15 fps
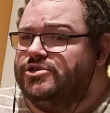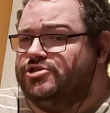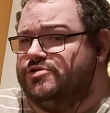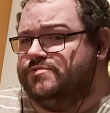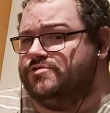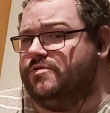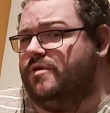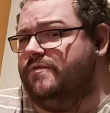
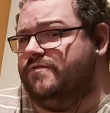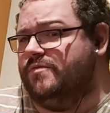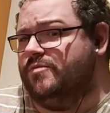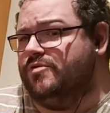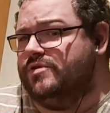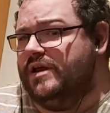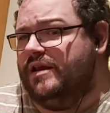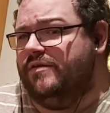subscribe for
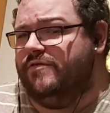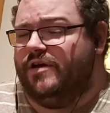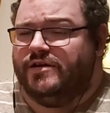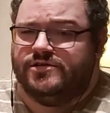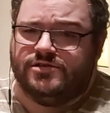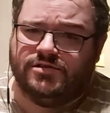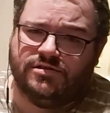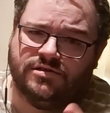more daily
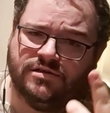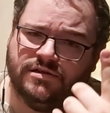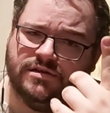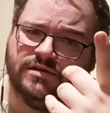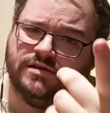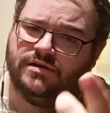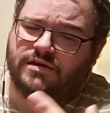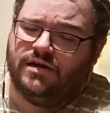reactions,
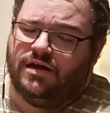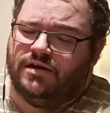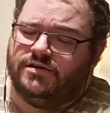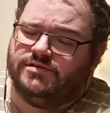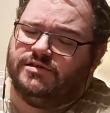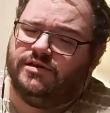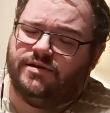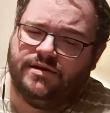and I'll
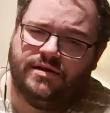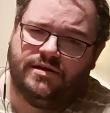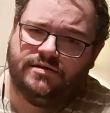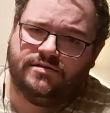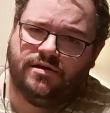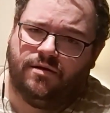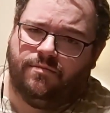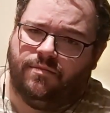see you
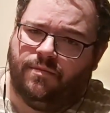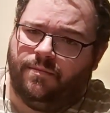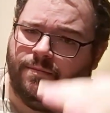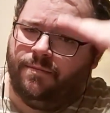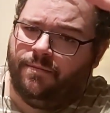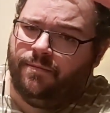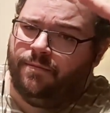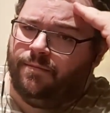next time.
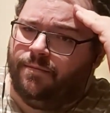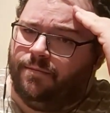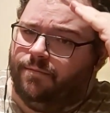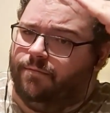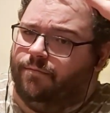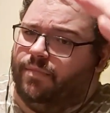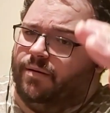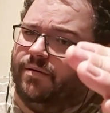
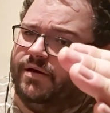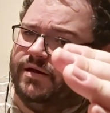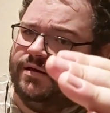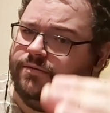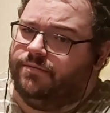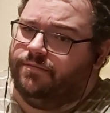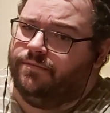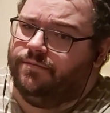
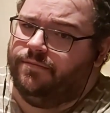Bye-bye.